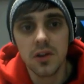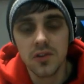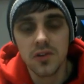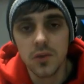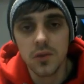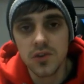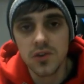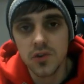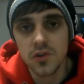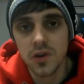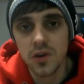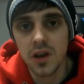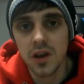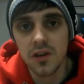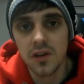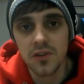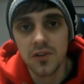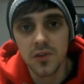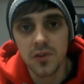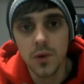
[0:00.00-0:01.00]
to enjoy
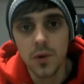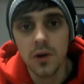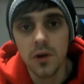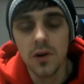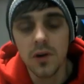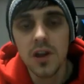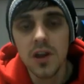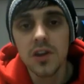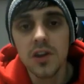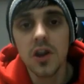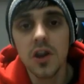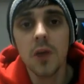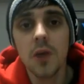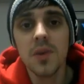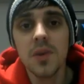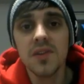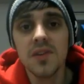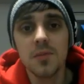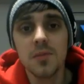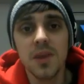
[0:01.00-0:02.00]
life as well. I've
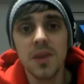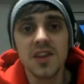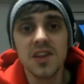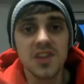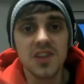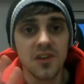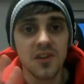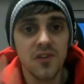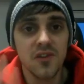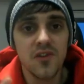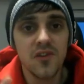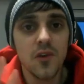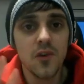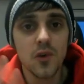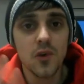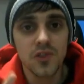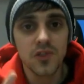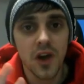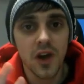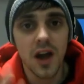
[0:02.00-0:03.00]
been to Beijing
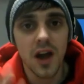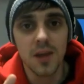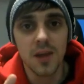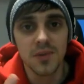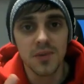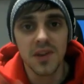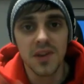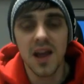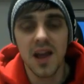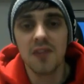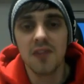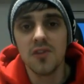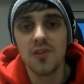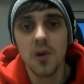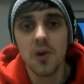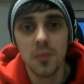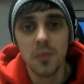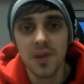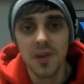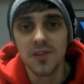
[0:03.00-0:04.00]
4 times and I have
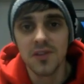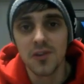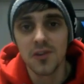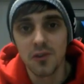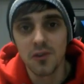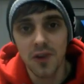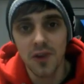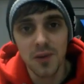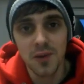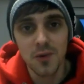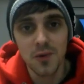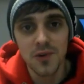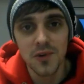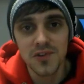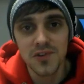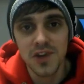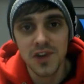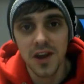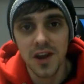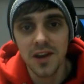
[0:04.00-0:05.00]
not been to the Great Wall of
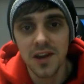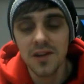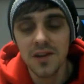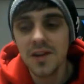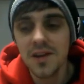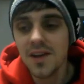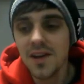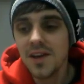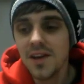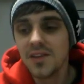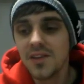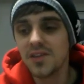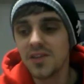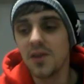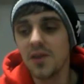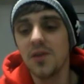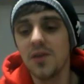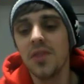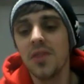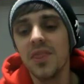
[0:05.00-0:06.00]
China.
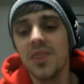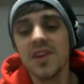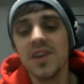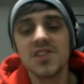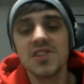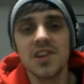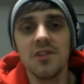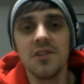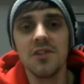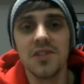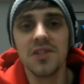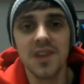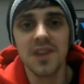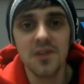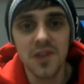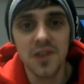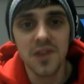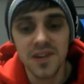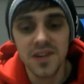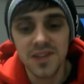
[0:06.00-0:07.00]
So this year is
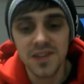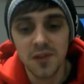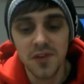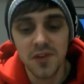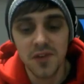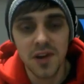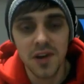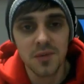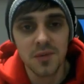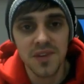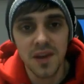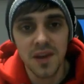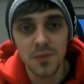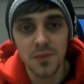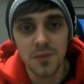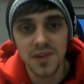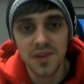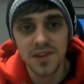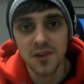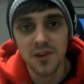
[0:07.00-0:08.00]
definitely something I'm setting
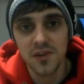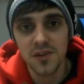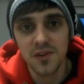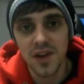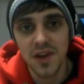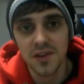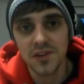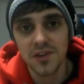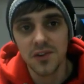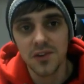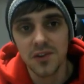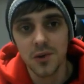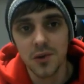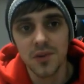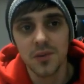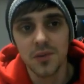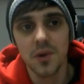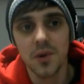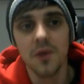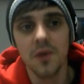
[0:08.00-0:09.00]
myself out to do
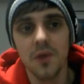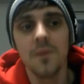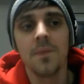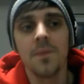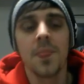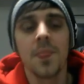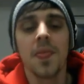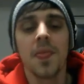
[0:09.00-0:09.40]
as well.